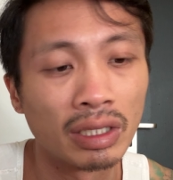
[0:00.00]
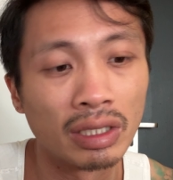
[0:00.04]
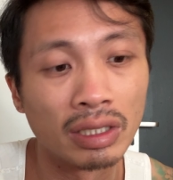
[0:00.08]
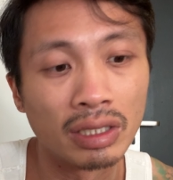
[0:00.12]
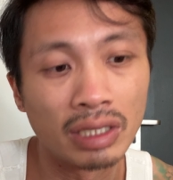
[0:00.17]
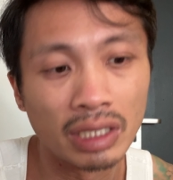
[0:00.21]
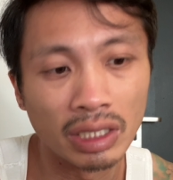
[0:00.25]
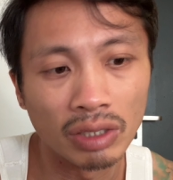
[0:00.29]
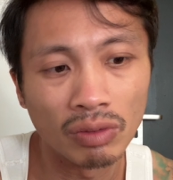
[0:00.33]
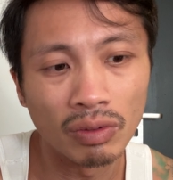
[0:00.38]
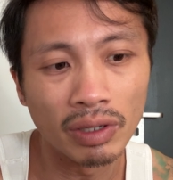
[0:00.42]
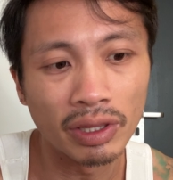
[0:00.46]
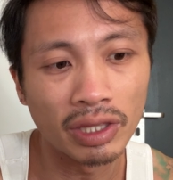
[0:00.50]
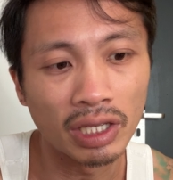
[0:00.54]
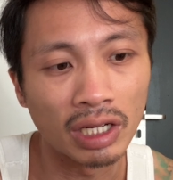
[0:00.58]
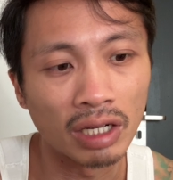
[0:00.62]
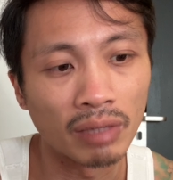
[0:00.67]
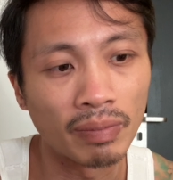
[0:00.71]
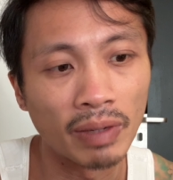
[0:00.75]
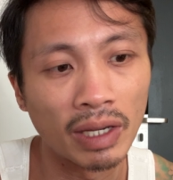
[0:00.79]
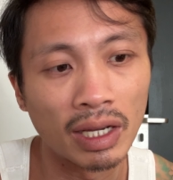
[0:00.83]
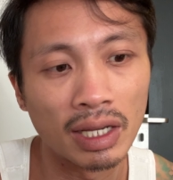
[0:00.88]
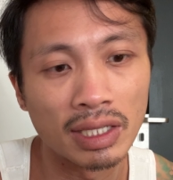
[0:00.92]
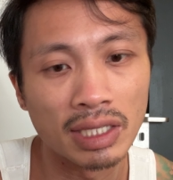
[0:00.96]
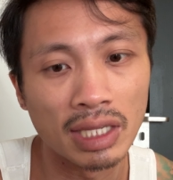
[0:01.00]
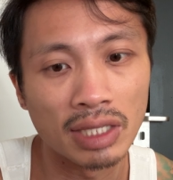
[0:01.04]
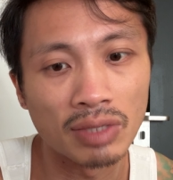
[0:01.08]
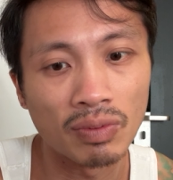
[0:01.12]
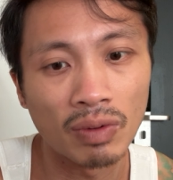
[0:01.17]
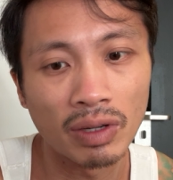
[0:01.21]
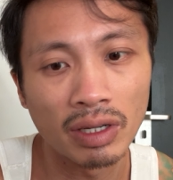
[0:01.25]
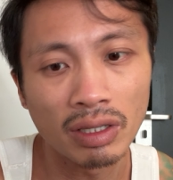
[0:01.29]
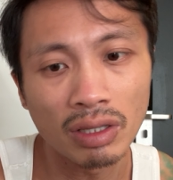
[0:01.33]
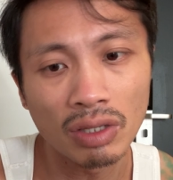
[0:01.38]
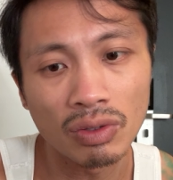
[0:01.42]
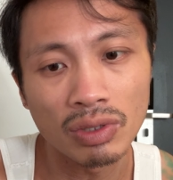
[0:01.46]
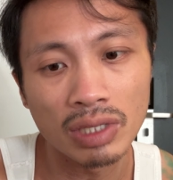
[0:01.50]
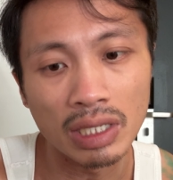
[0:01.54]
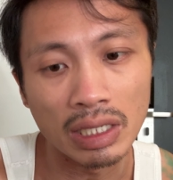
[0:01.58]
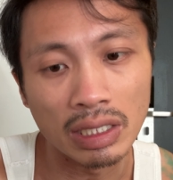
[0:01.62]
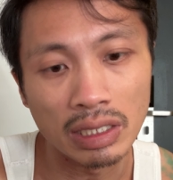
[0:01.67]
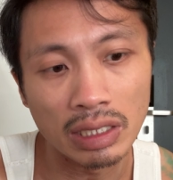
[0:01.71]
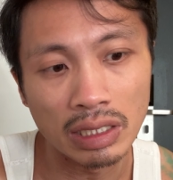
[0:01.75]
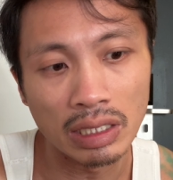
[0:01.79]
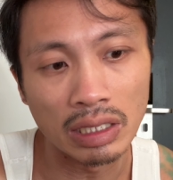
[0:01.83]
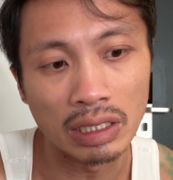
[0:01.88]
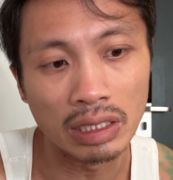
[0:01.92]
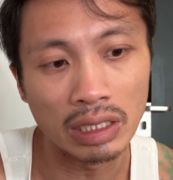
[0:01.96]
deal with here because it's one of those
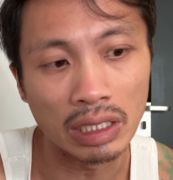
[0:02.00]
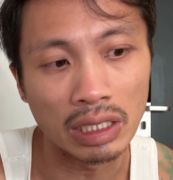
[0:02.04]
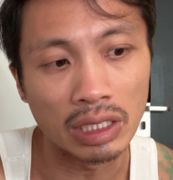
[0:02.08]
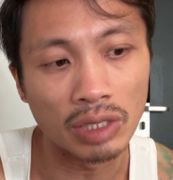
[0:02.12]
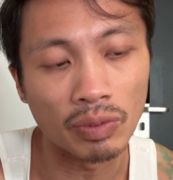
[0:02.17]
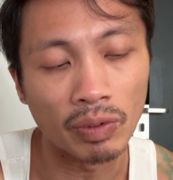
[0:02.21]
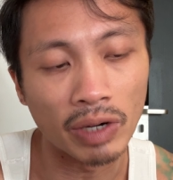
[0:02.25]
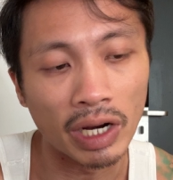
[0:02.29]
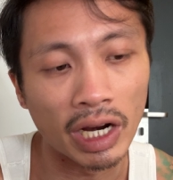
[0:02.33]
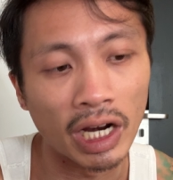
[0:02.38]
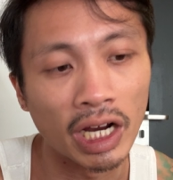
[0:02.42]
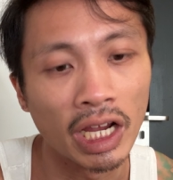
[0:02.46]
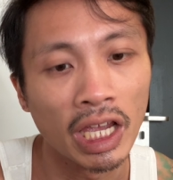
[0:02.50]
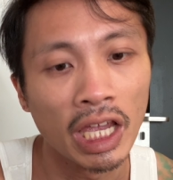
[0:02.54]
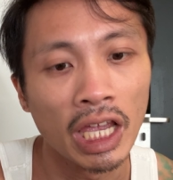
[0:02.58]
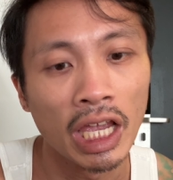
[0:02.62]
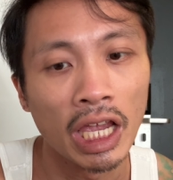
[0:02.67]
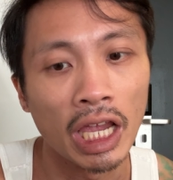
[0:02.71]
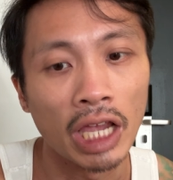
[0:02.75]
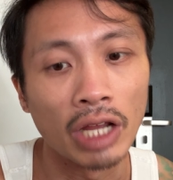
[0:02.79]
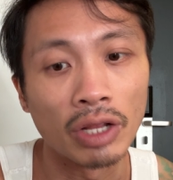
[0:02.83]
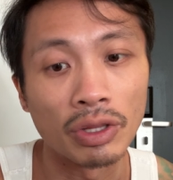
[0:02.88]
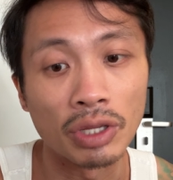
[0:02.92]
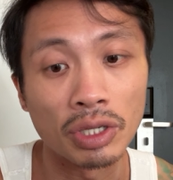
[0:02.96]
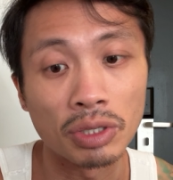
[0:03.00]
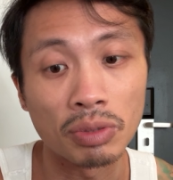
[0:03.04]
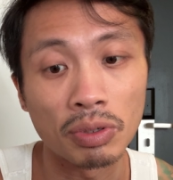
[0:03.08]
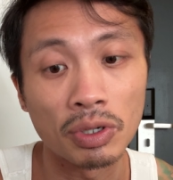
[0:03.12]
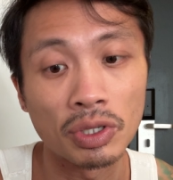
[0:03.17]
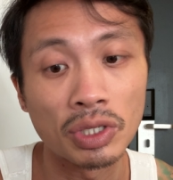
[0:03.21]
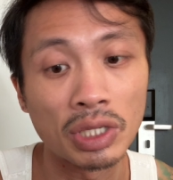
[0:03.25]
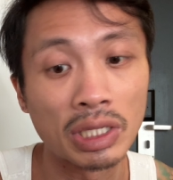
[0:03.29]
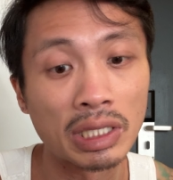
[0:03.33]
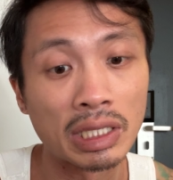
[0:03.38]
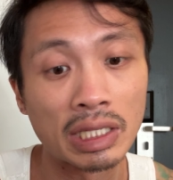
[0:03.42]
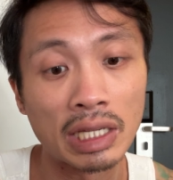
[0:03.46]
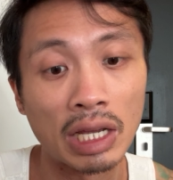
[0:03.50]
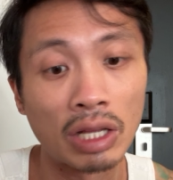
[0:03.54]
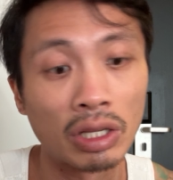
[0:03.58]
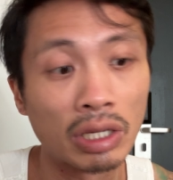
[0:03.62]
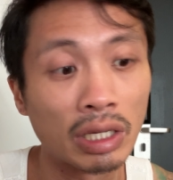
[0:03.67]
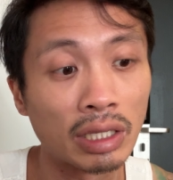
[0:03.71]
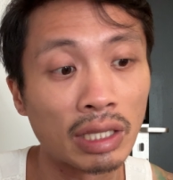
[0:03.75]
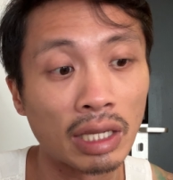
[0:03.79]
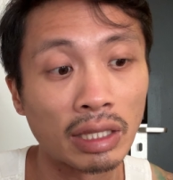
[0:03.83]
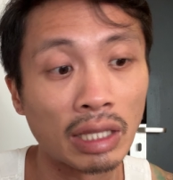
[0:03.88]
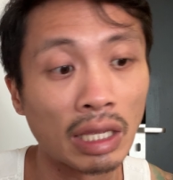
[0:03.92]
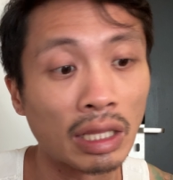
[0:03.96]
instances where, you know, this person's telling
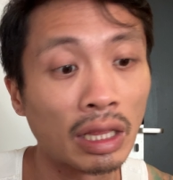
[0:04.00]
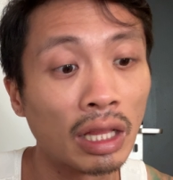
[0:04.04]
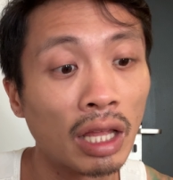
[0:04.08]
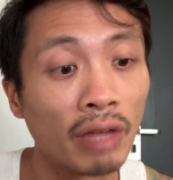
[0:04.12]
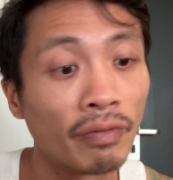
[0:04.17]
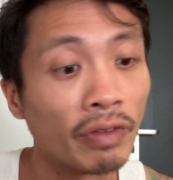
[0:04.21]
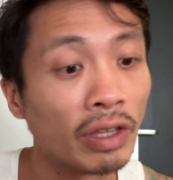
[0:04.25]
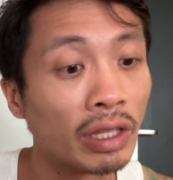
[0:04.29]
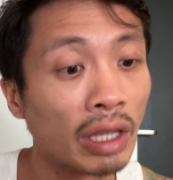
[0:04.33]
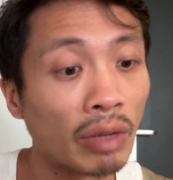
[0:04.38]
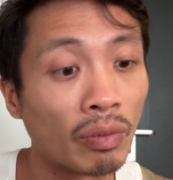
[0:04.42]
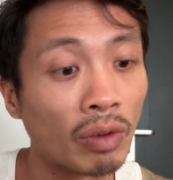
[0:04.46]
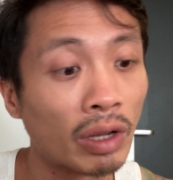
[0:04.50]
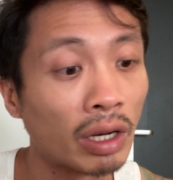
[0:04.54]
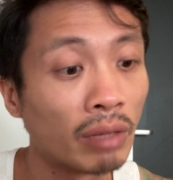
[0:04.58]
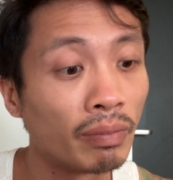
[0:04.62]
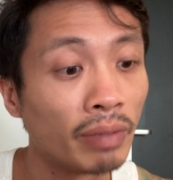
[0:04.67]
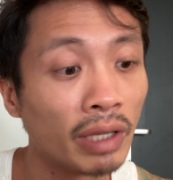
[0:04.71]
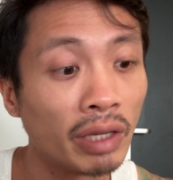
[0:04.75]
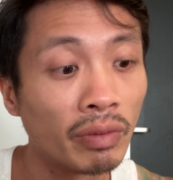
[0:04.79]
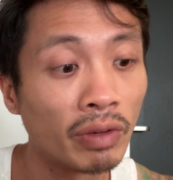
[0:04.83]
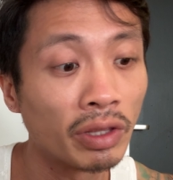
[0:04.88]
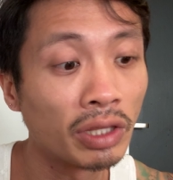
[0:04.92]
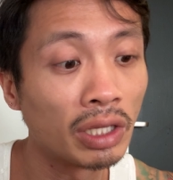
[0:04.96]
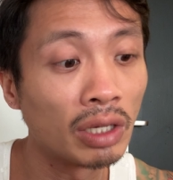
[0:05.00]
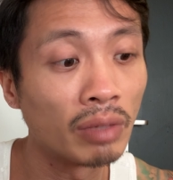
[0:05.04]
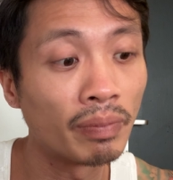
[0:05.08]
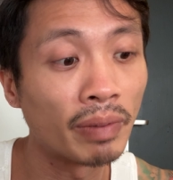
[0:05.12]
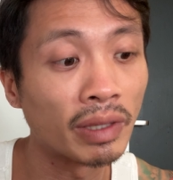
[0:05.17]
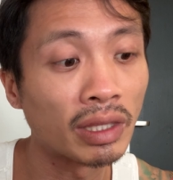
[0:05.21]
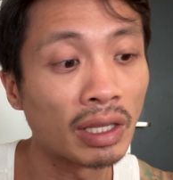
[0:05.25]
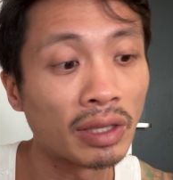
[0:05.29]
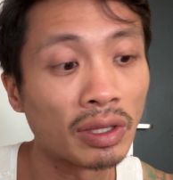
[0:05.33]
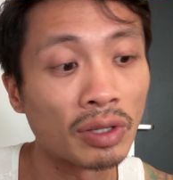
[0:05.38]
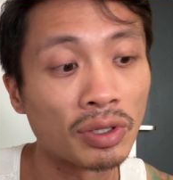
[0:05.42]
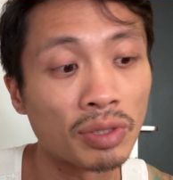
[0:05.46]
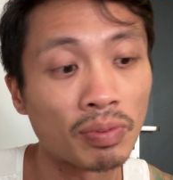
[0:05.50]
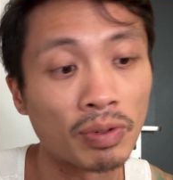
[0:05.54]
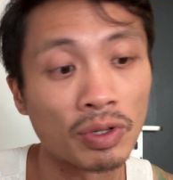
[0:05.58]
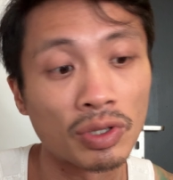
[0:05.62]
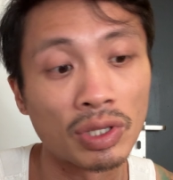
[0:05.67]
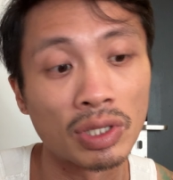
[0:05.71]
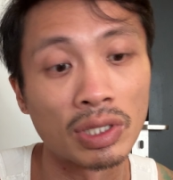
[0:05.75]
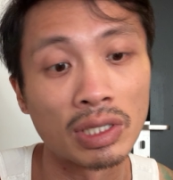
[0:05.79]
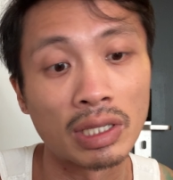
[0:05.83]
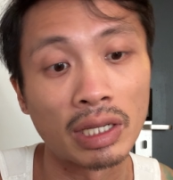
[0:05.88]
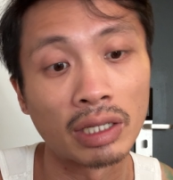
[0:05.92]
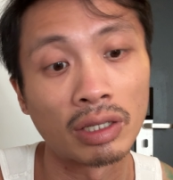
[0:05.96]
you that they love you, they want to be with you, but then this
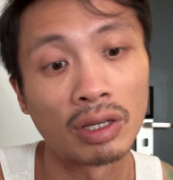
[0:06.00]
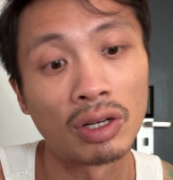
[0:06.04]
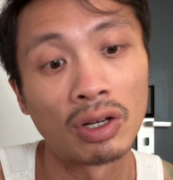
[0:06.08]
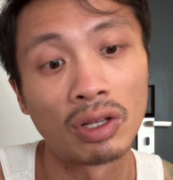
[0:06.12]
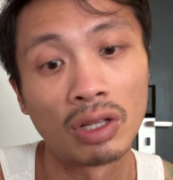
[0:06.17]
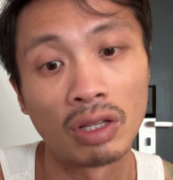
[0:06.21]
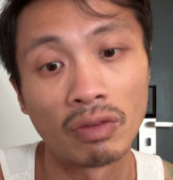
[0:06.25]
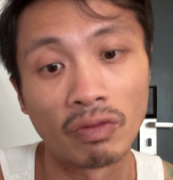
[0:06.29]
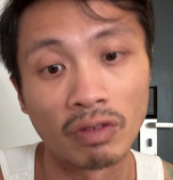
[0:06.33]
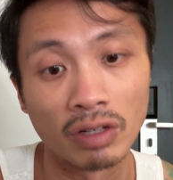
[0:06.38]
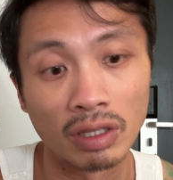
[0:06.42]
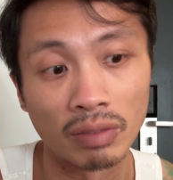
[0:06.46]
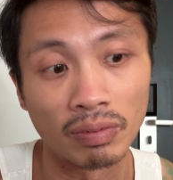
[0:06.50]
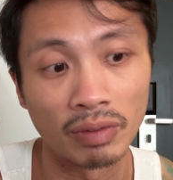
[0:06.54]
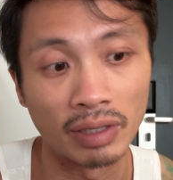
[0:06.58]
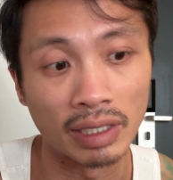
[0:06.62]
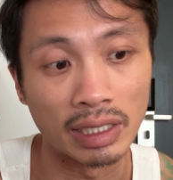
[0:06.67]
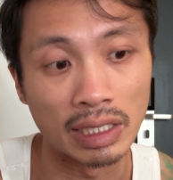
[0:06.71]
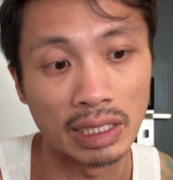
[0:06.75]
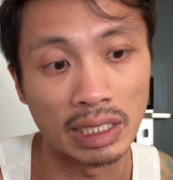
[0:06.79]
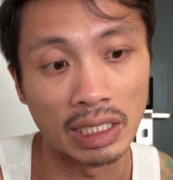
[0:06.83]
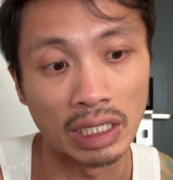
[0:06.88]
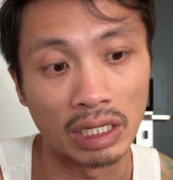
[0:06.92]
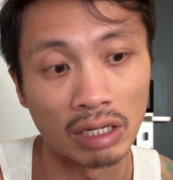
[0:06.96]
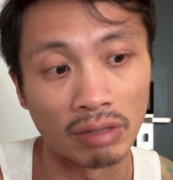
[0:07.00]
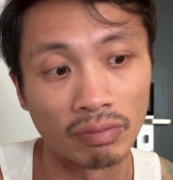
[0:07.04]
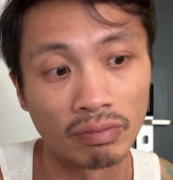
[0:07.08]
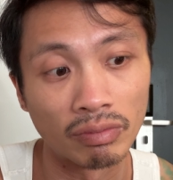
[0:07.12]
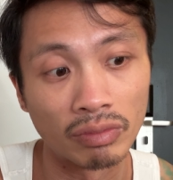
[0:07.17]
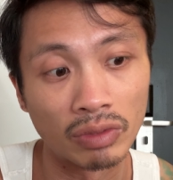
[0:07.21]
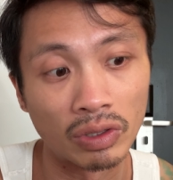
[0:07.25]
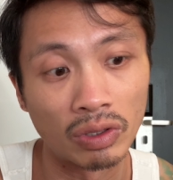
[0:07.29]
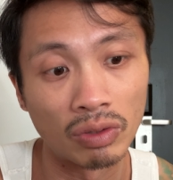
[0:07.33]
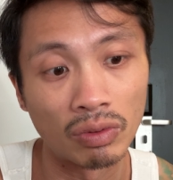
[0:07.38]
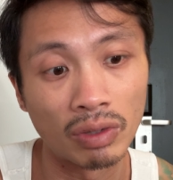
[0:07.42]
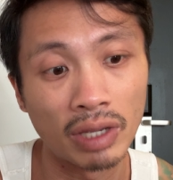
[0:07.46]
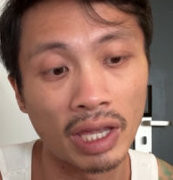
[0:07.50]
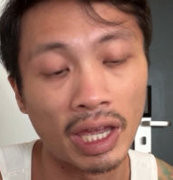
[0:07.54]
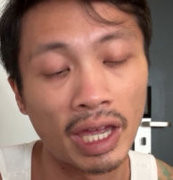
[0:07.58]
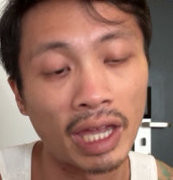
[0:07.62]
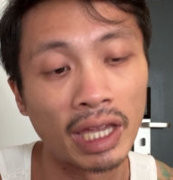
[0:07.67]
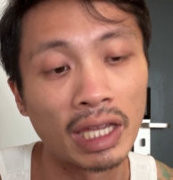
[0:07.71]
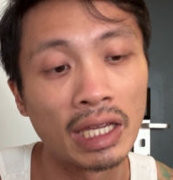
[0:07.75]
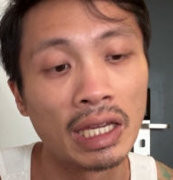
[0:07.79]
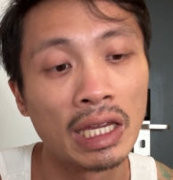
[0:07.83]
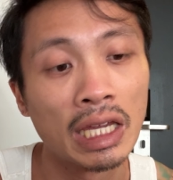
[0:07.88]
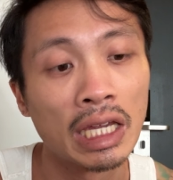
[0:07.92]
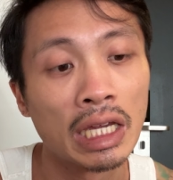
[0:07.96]
person's like all over the place here
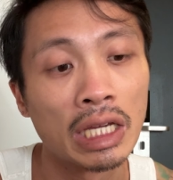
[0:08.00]
okay?